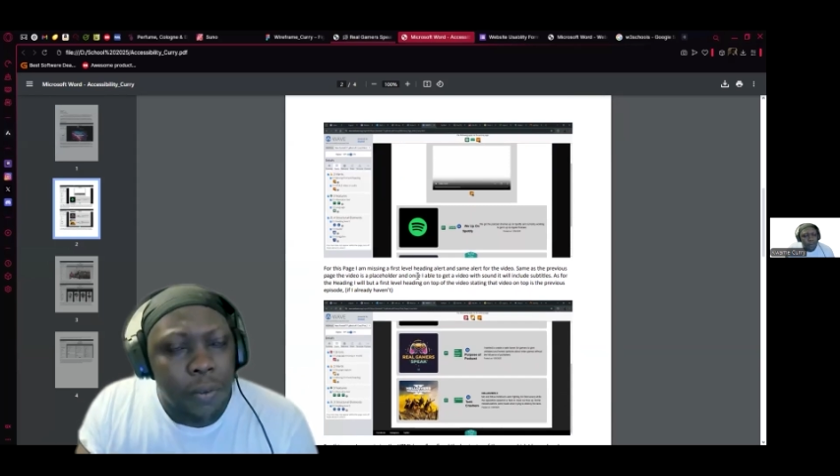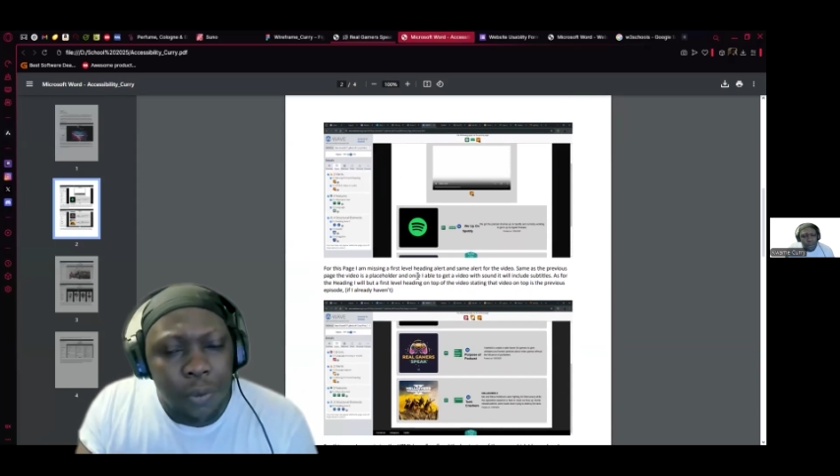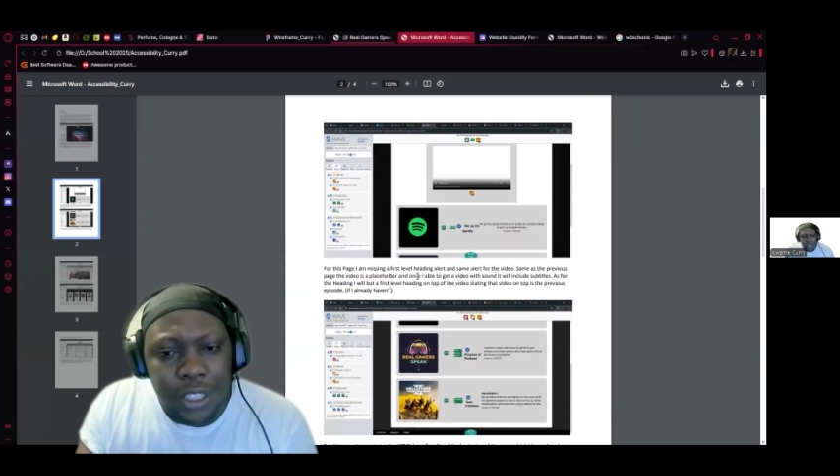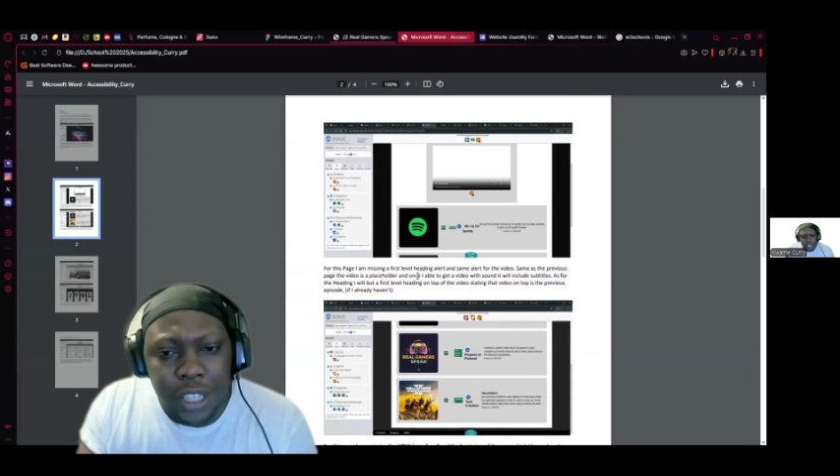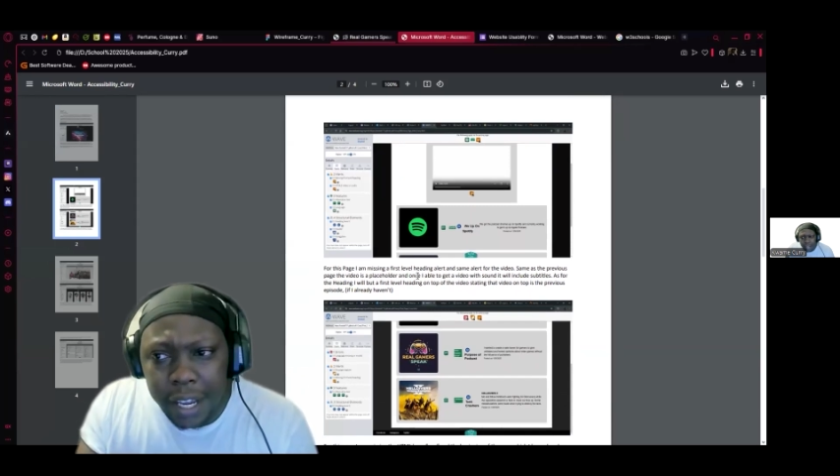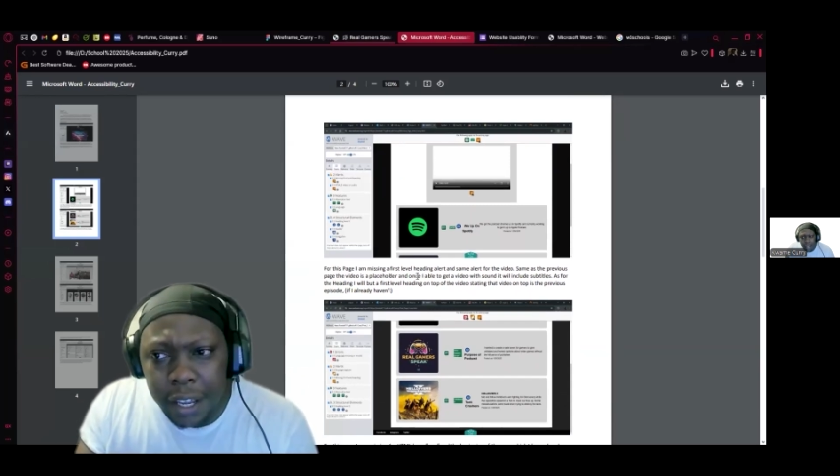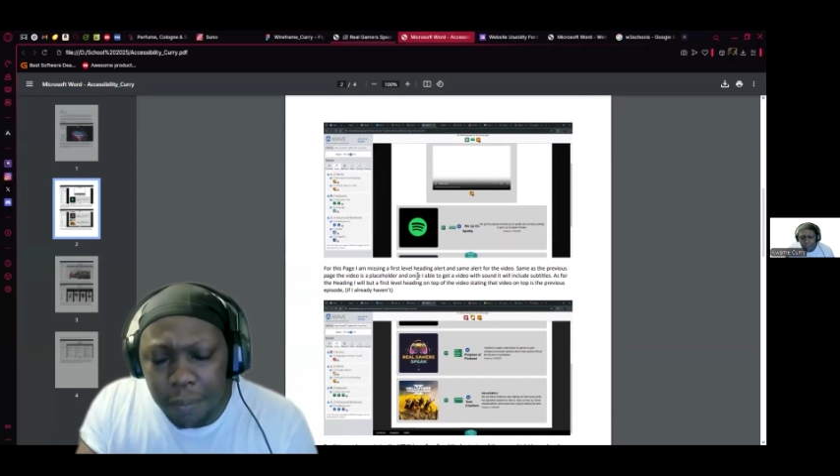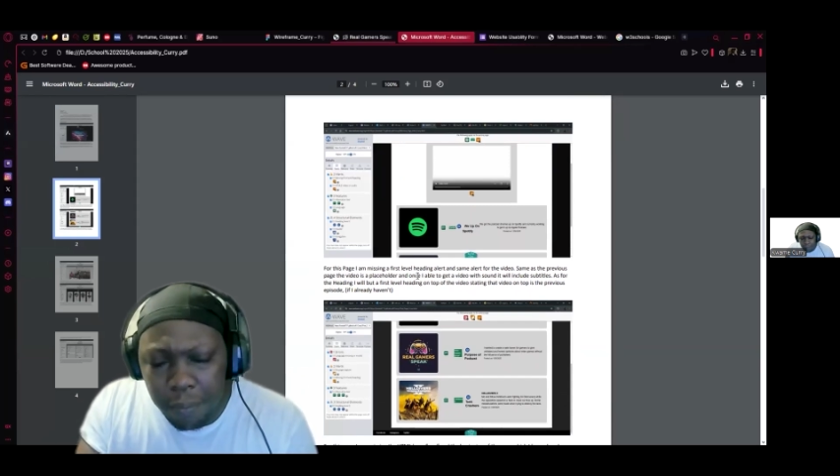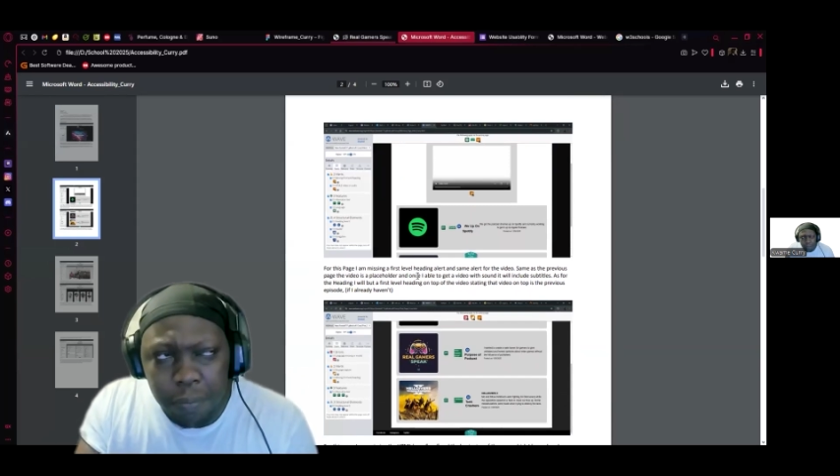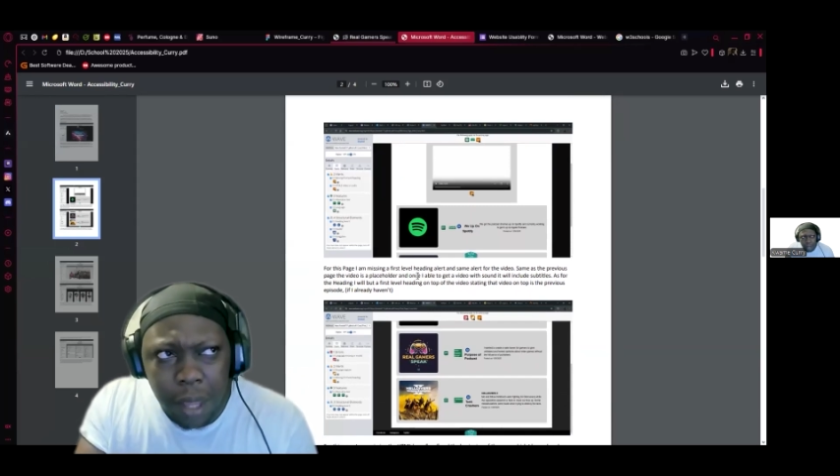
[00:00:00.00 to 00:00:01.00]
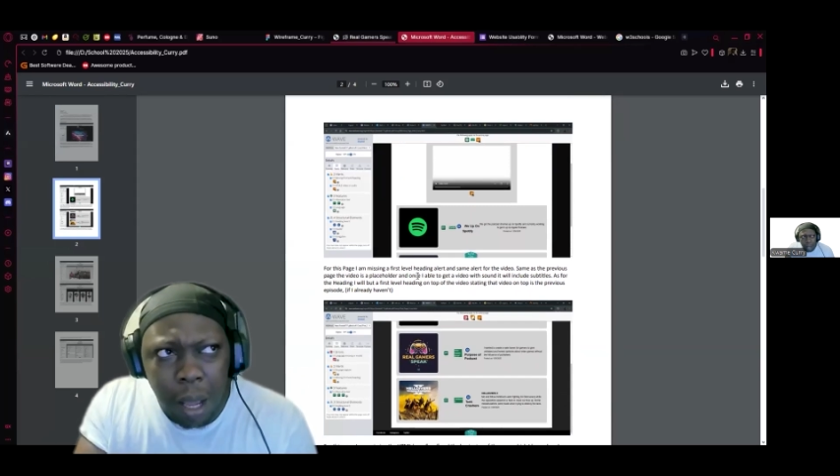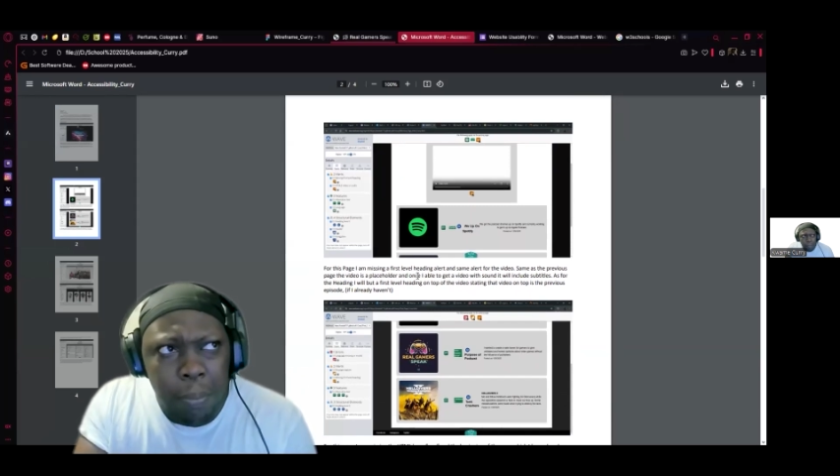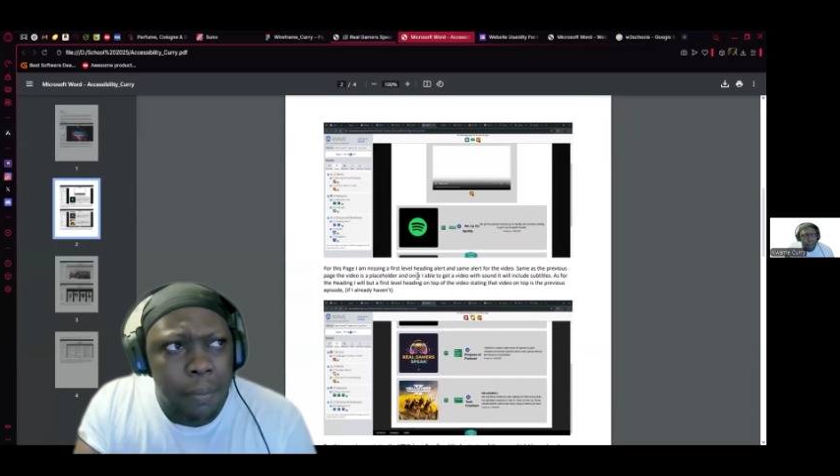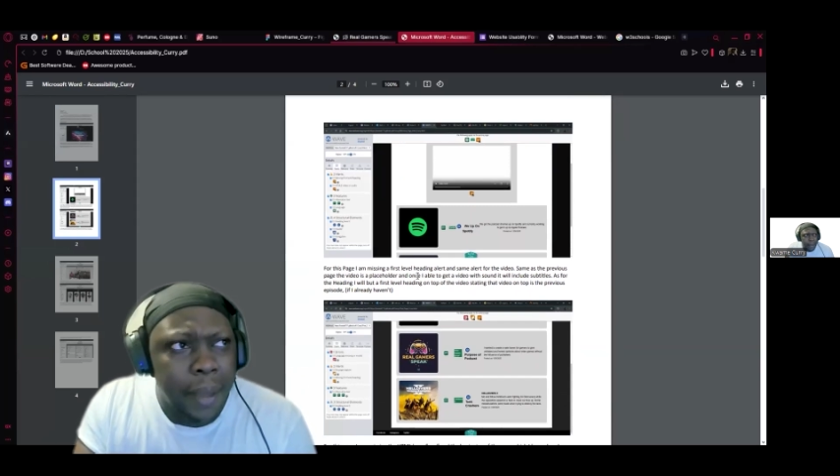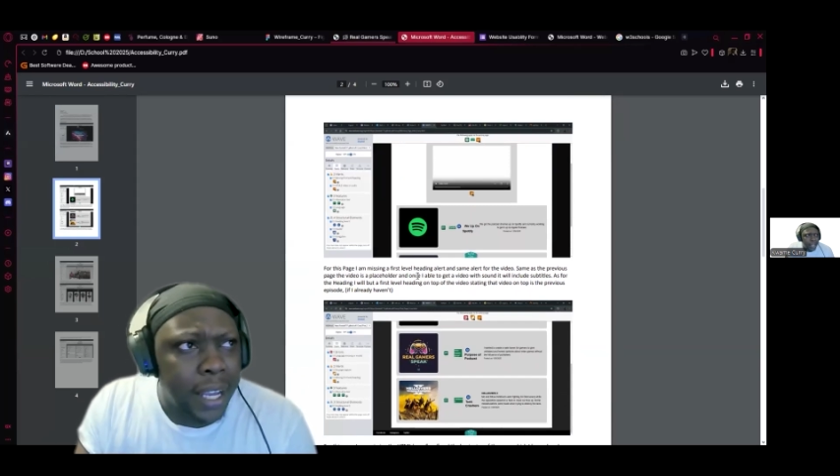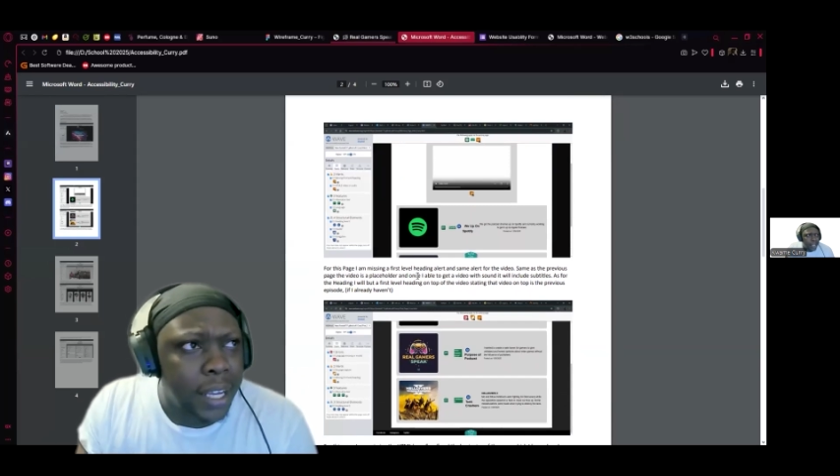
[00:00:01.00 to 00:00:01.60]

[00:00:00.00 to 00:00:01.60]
which I I put back